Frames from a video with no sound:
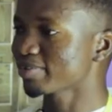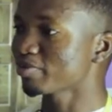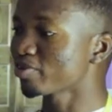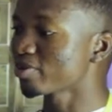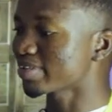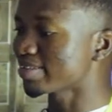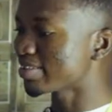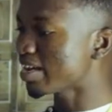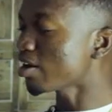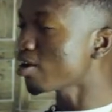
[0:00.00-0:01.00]
because it's
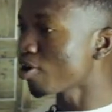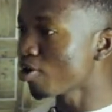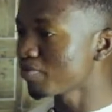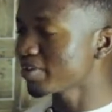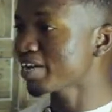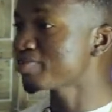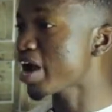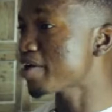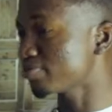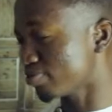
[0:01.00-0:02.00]
that love that
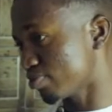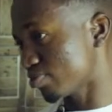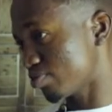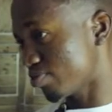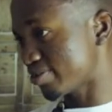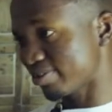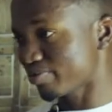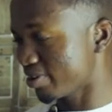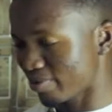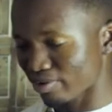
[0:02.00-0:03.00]
drives you to
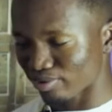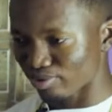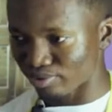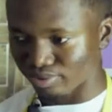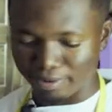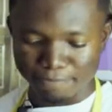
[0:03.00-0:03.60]
achieve whatever you want to do.